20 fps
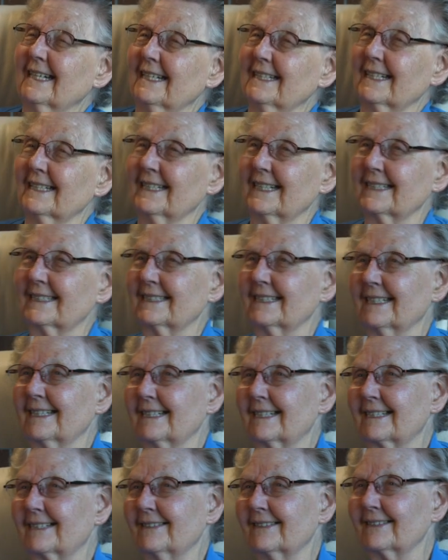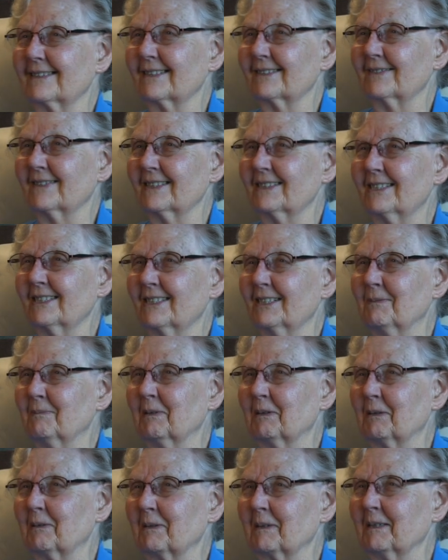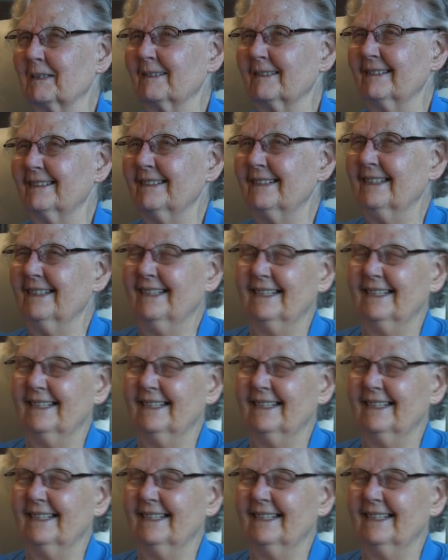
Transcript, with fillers: kind of like Santa Claus was watching, you better get good.